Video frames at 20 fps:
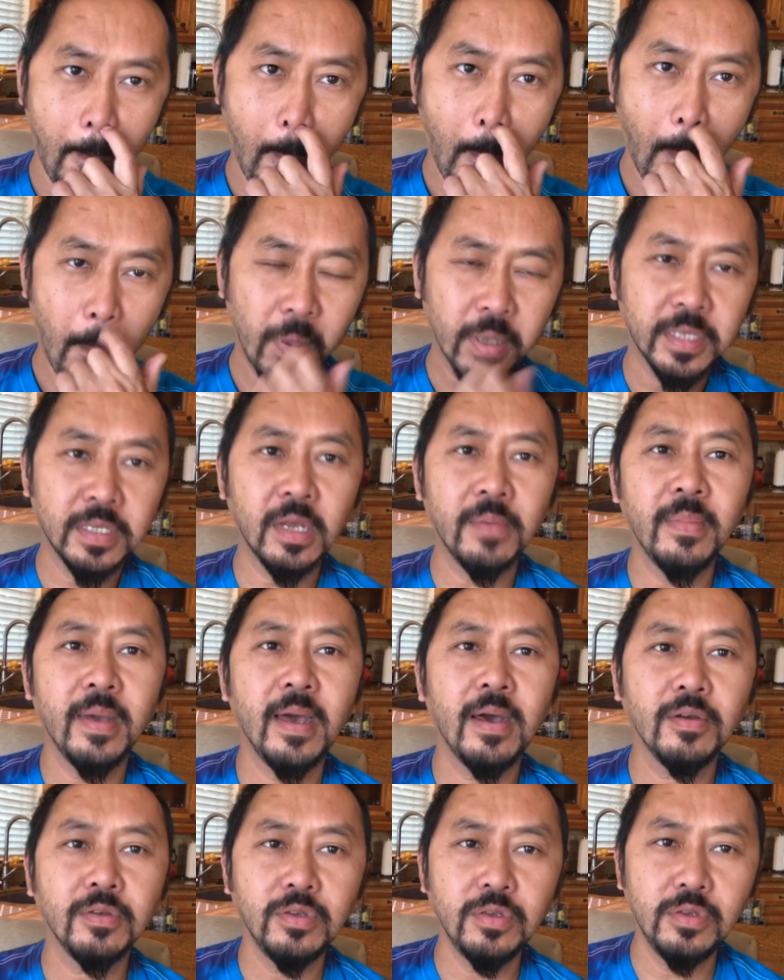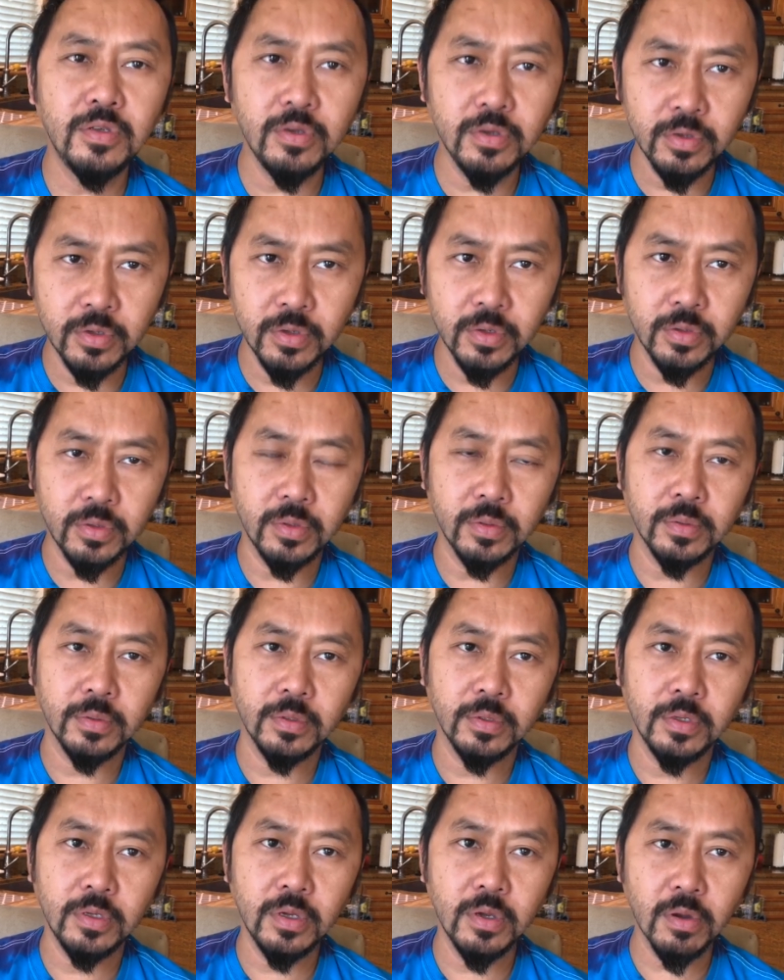But somehow
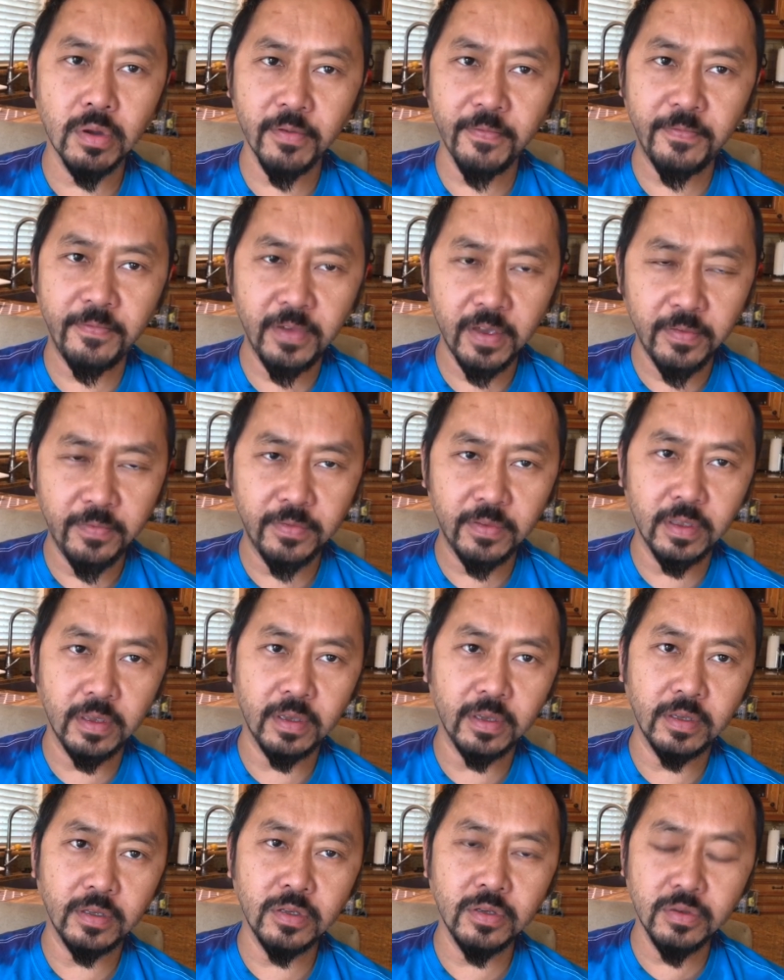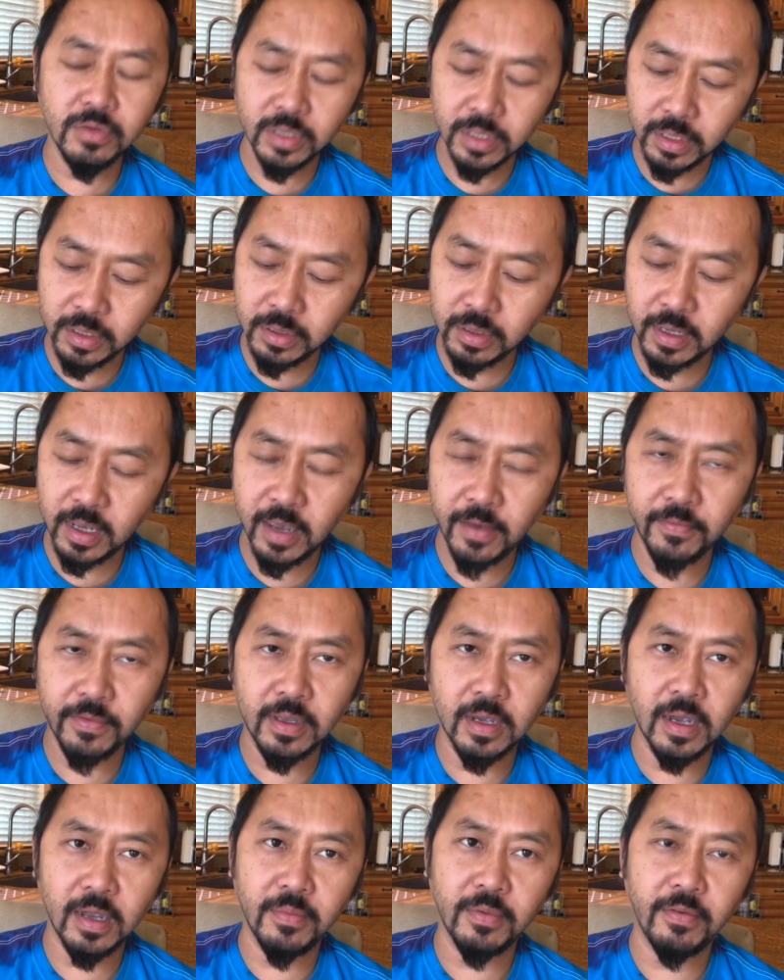you're 50, you still have
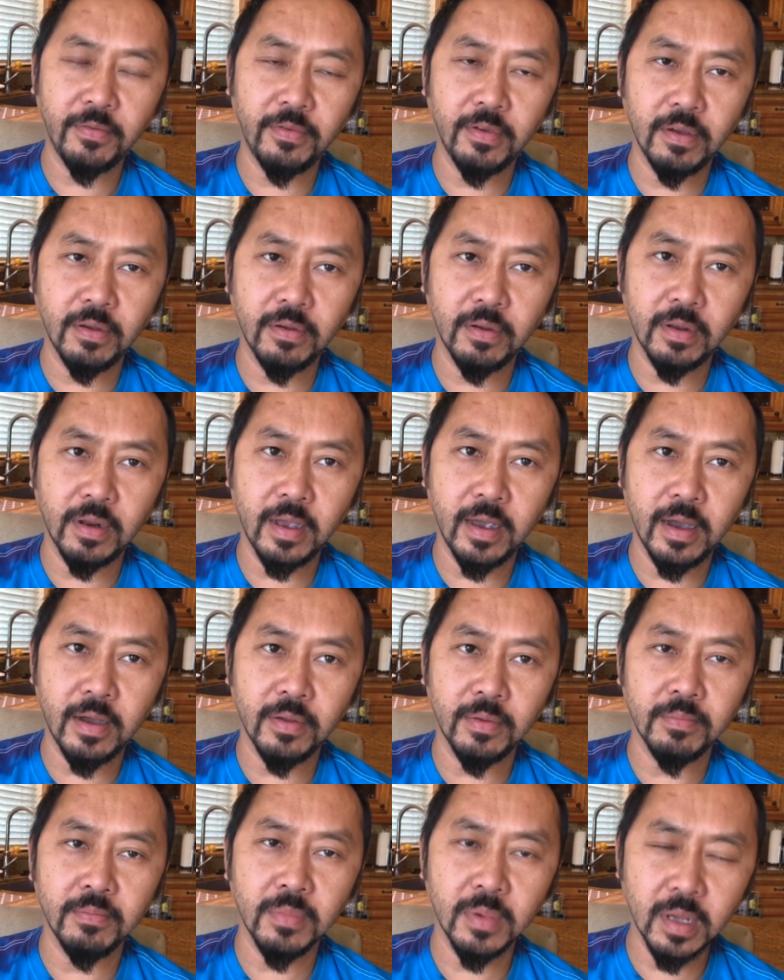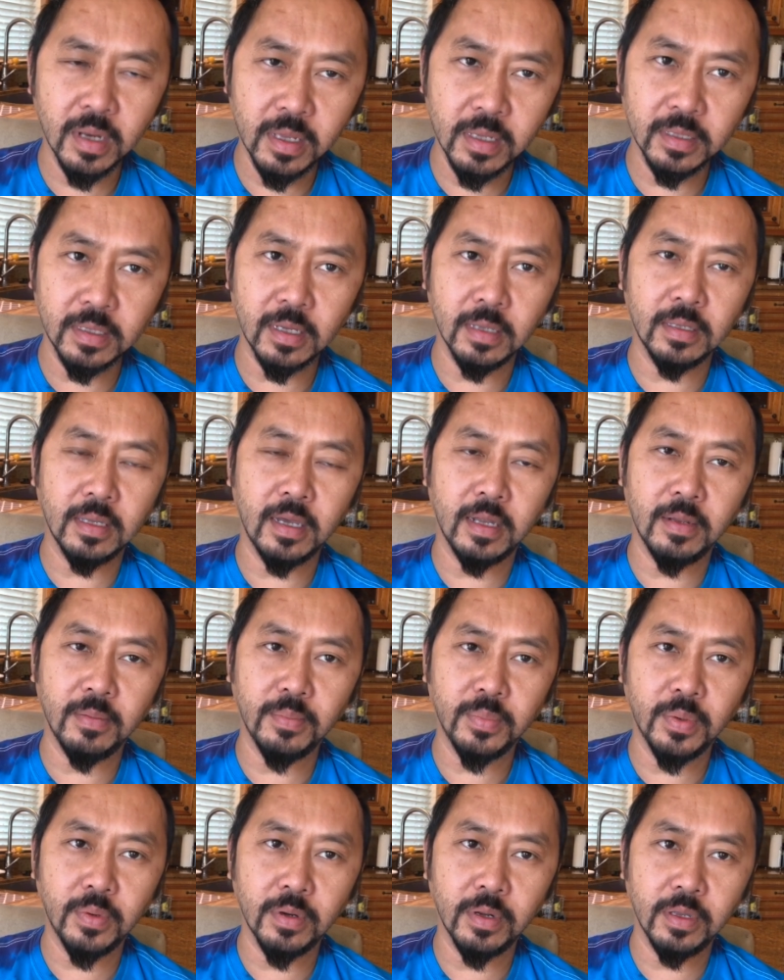time to figure it out. Money's not that
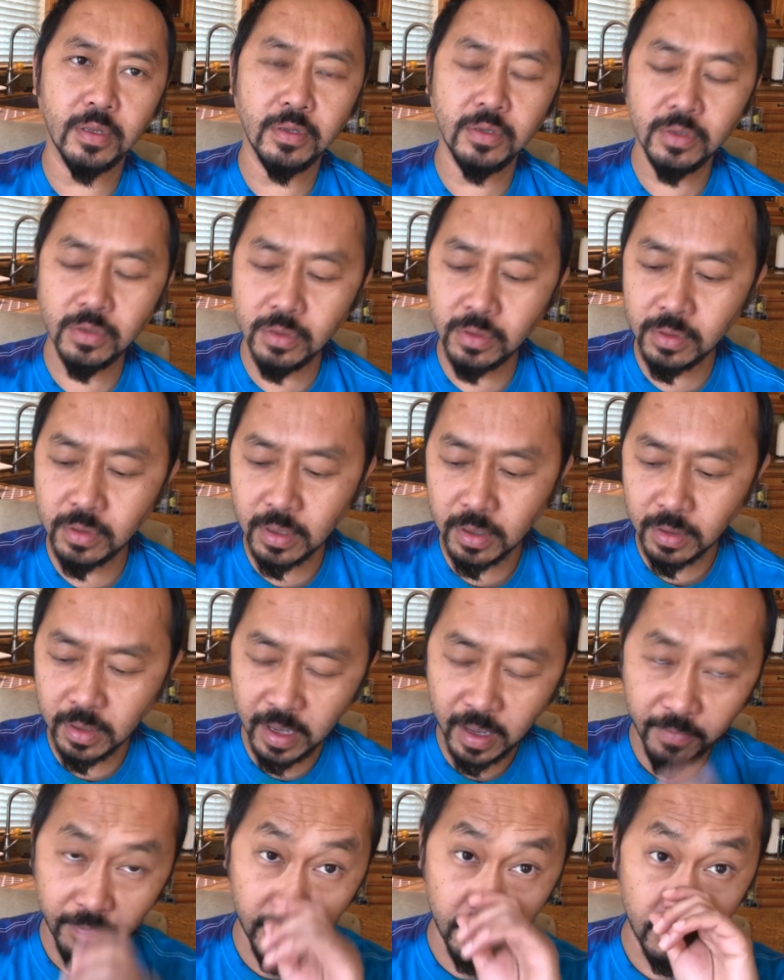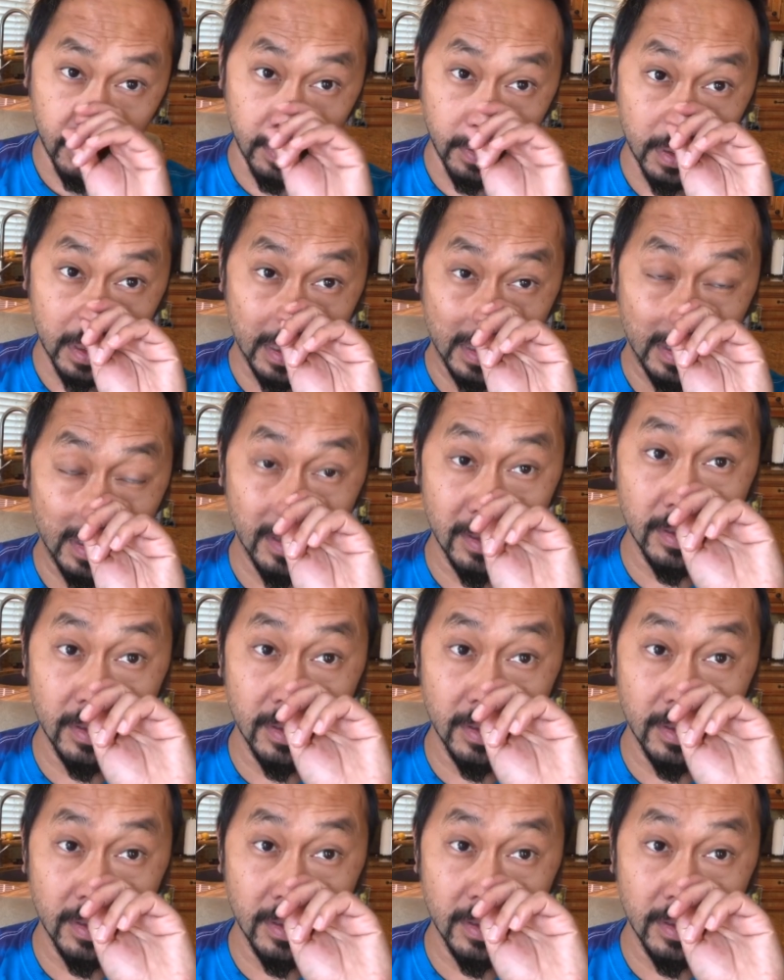important. You don't have to do this. You